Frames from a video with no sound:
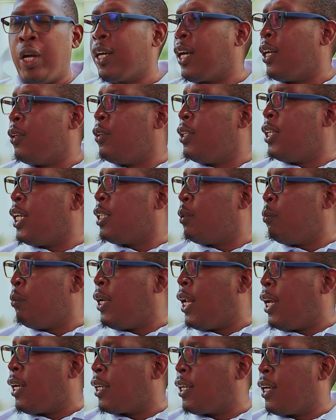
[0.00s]
can't you just
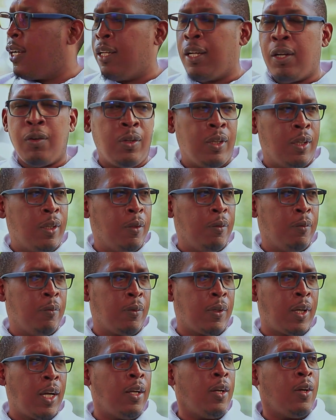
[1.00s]
be like Canary?
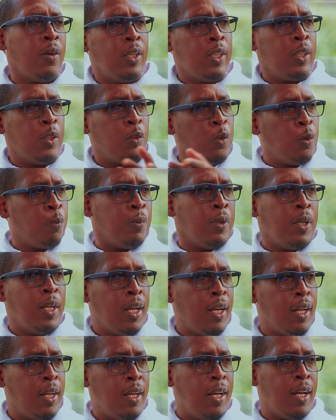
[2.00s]
Canary stopped
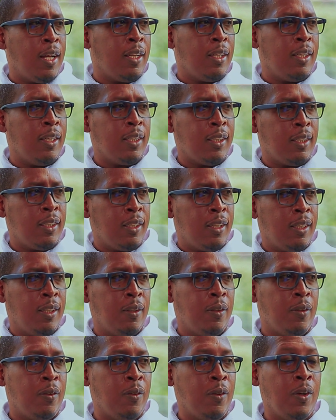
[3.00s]
the other day, and
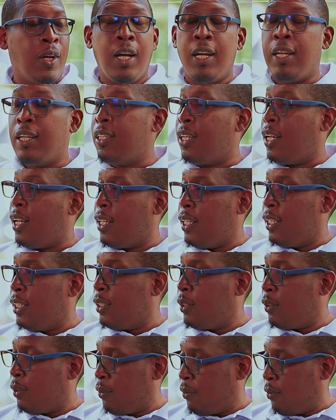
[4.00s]
these are the
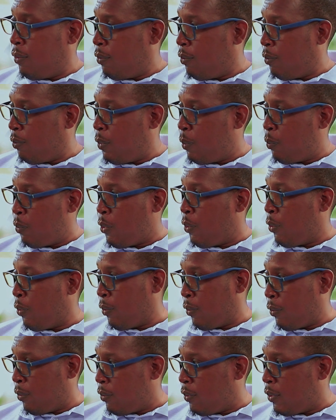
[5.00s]
things
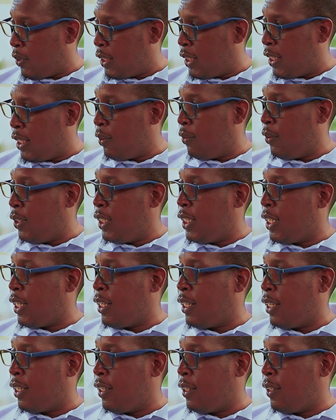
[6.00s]
people say to each
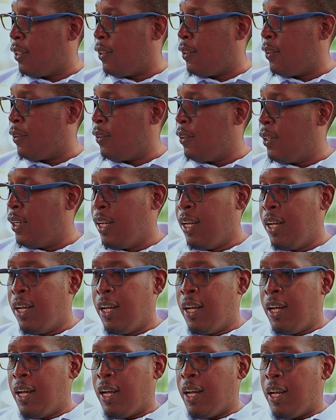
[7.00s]
other.
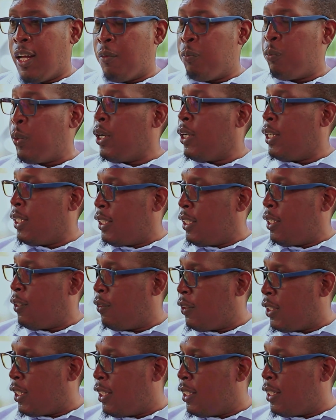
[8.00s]
Parents say
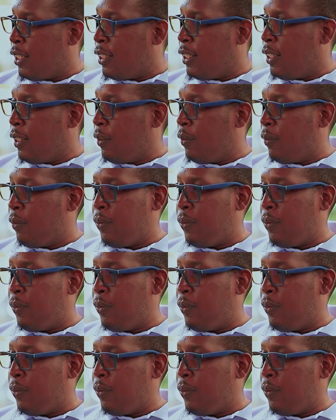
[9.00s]
to kids,